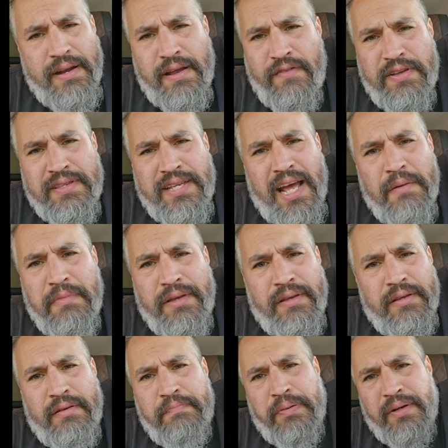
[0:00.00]
Every time
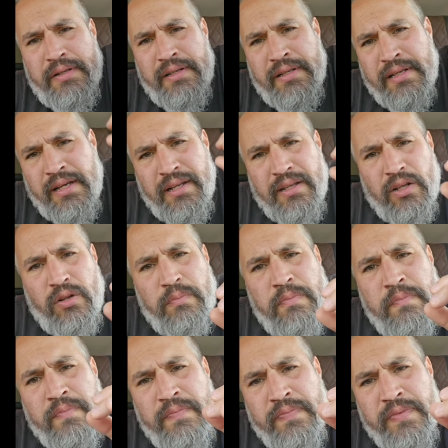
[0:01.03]
you put a little
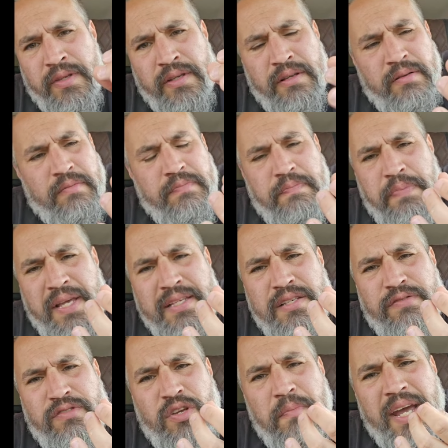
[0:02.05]
piece
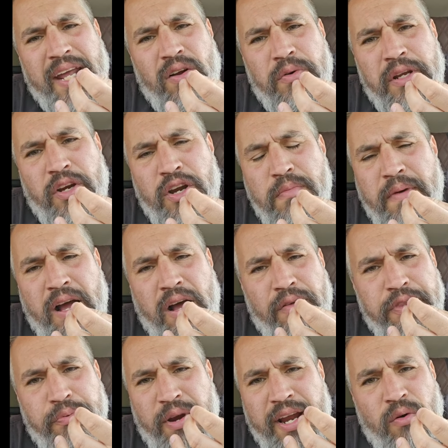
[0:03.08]
of tomato near your
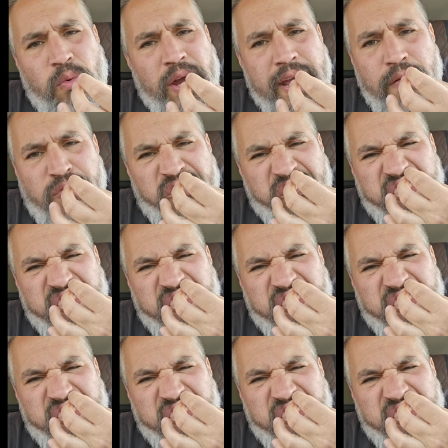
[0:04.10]
mouth, right away,